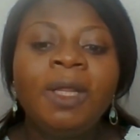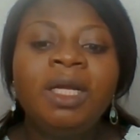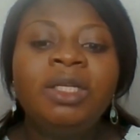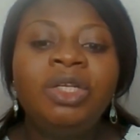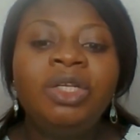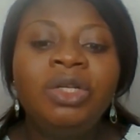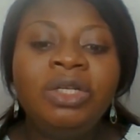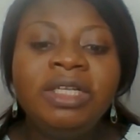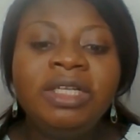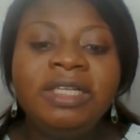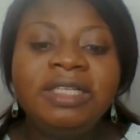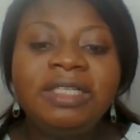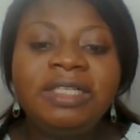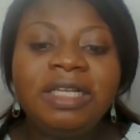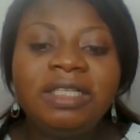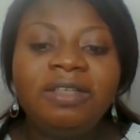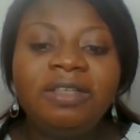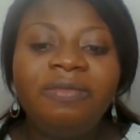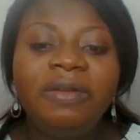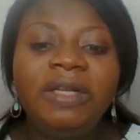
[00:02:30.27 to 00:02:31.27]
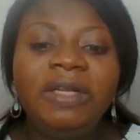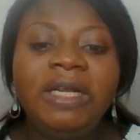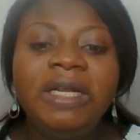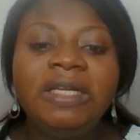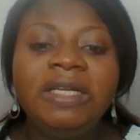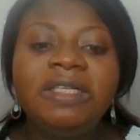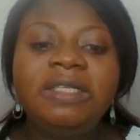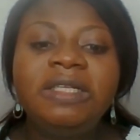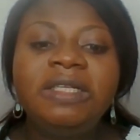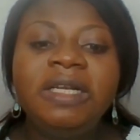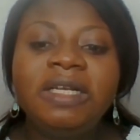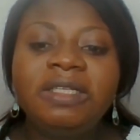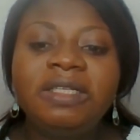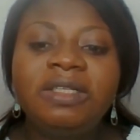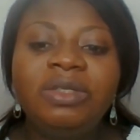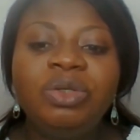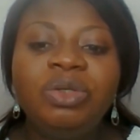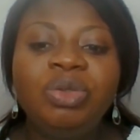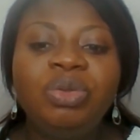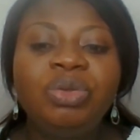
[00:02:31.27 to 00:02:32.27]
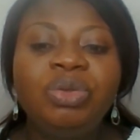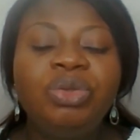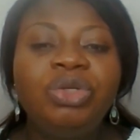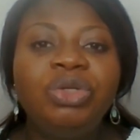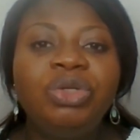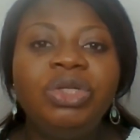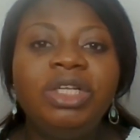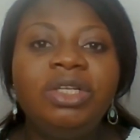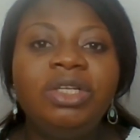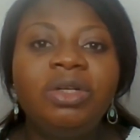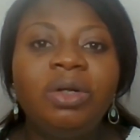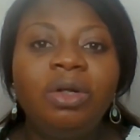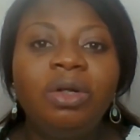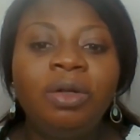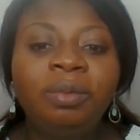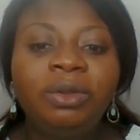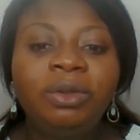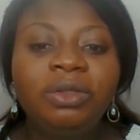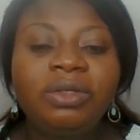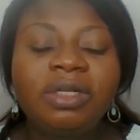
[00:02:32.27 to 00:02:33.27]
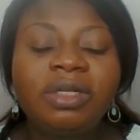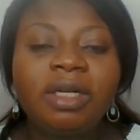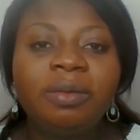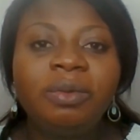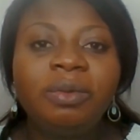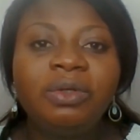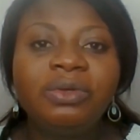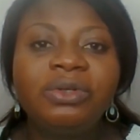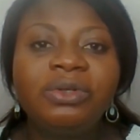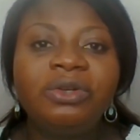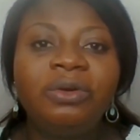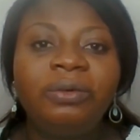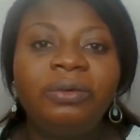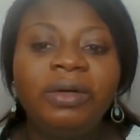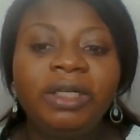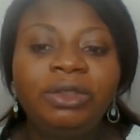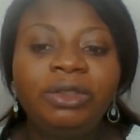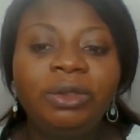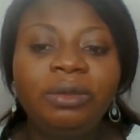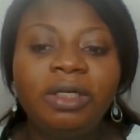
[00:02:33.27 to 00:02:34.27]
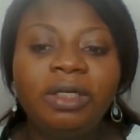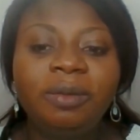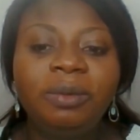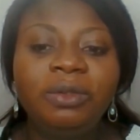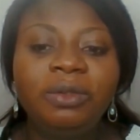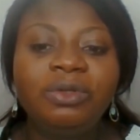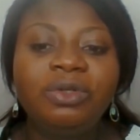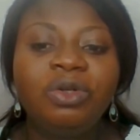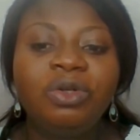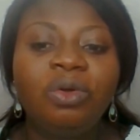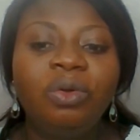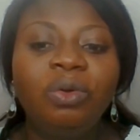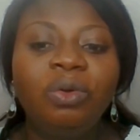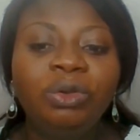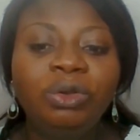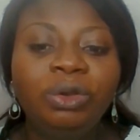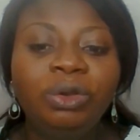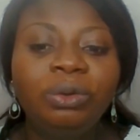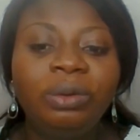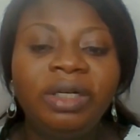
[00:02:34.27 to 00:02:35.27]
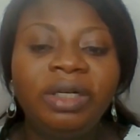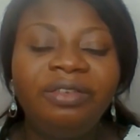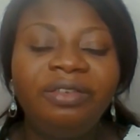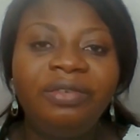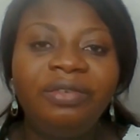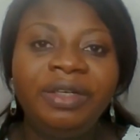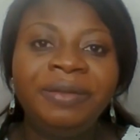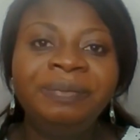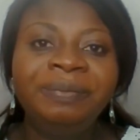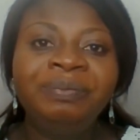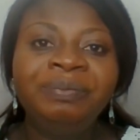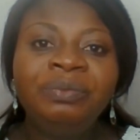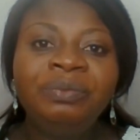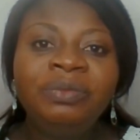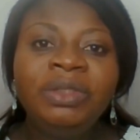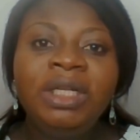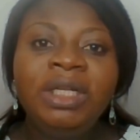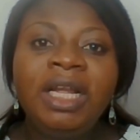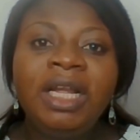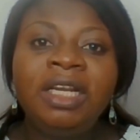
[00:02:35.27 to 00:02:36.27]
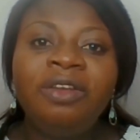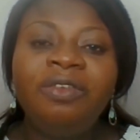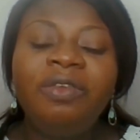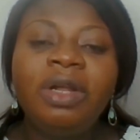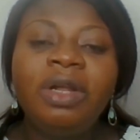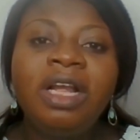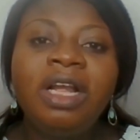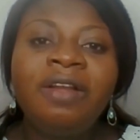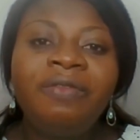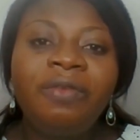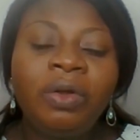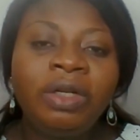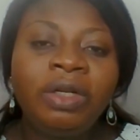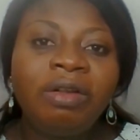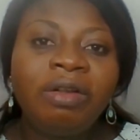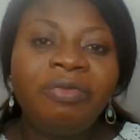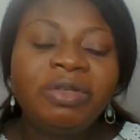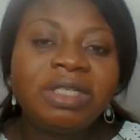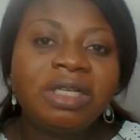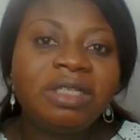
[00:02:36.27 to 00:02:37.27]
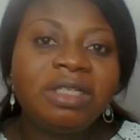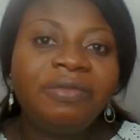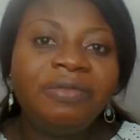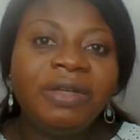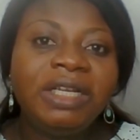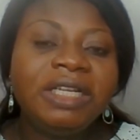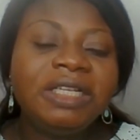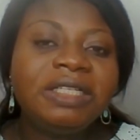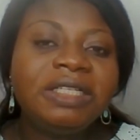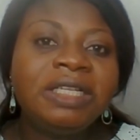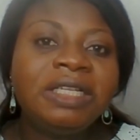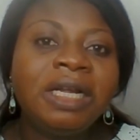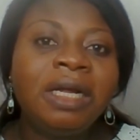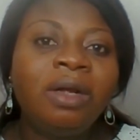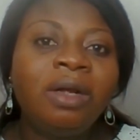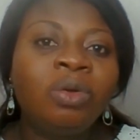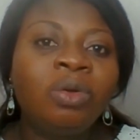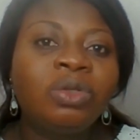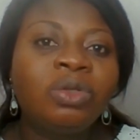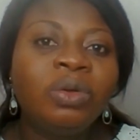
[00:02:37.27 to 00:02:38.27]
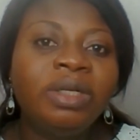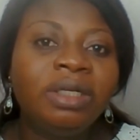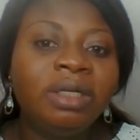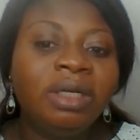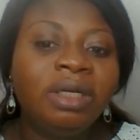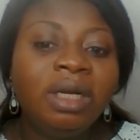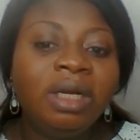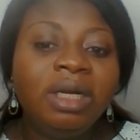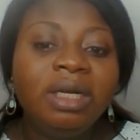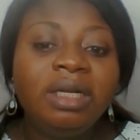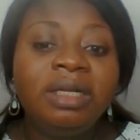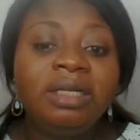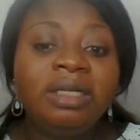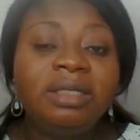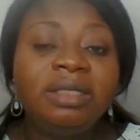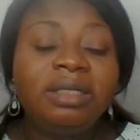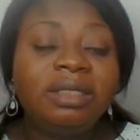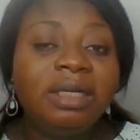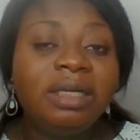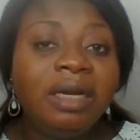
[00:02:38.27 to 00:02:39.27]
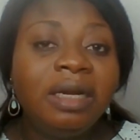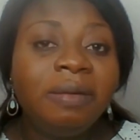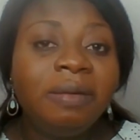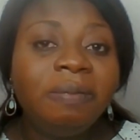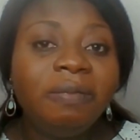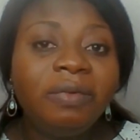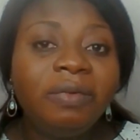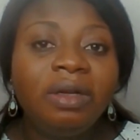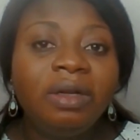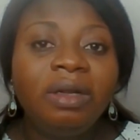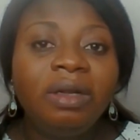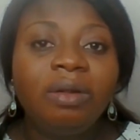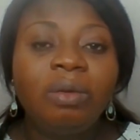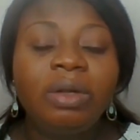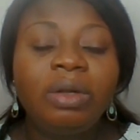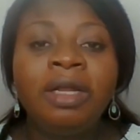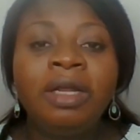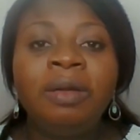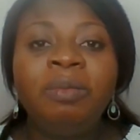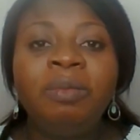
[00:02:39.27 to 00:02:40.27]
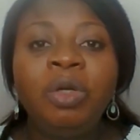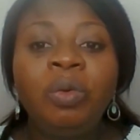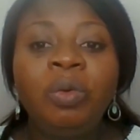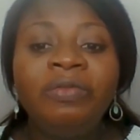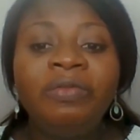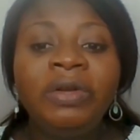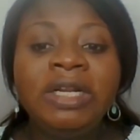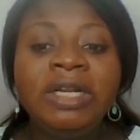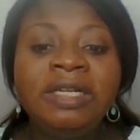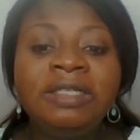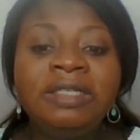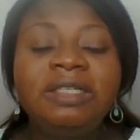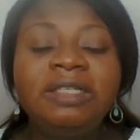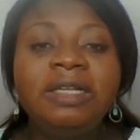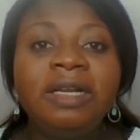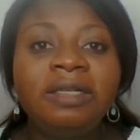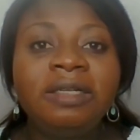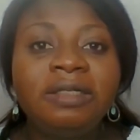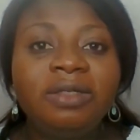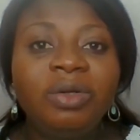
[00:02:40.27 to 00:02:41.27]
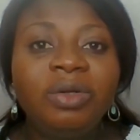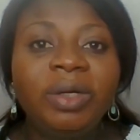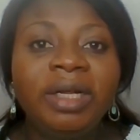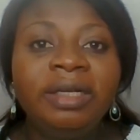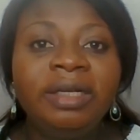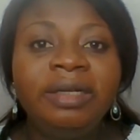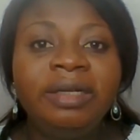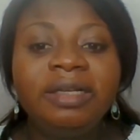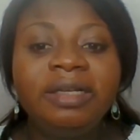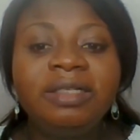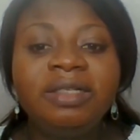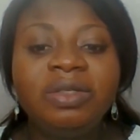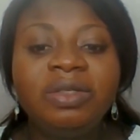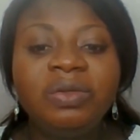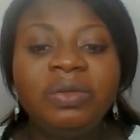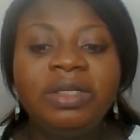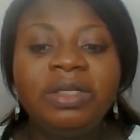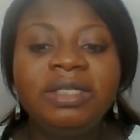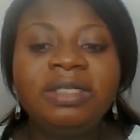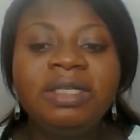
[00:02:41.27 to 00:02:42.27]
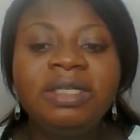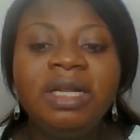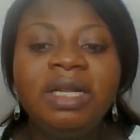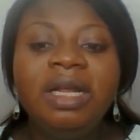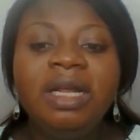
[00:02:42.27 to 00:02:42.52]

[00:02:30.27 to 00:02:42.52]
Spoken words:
Do you need a certificate? Yes, you do. You need your HOCHVOLTTECHNIK, your Realschulabschluss, your Hochschulreife. And if you have other certificates that are also in the same equivalence, yes, you can get into this.